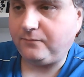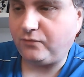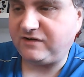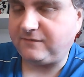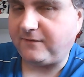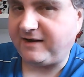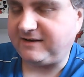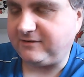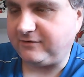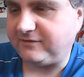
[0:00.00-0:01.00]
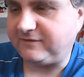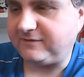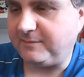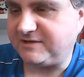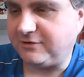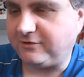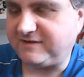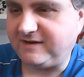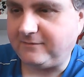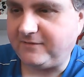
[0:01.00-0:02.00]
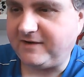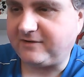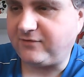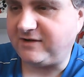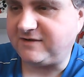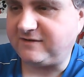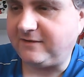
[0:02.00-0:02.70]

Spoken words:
which is fine because the majority of creatures.